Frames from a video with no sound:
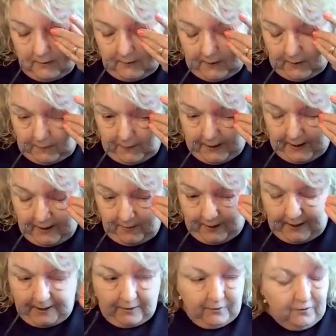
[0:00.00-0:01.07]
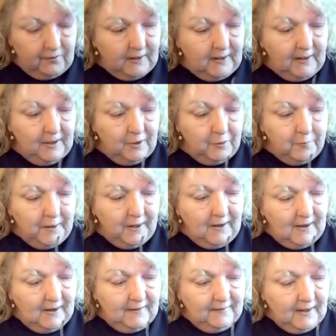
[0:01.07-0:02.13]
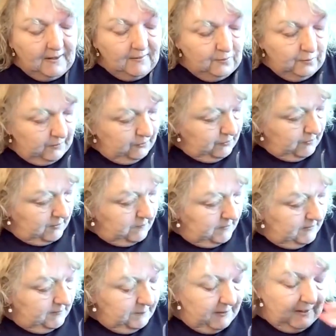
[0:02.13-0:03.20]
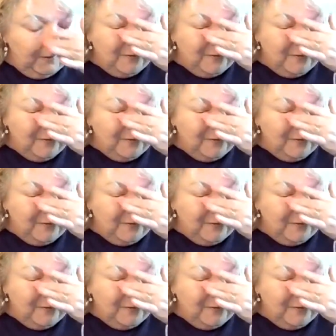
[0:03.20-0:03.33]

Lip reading: No, I have a hair sticking in my eye. That's what's wrong with me.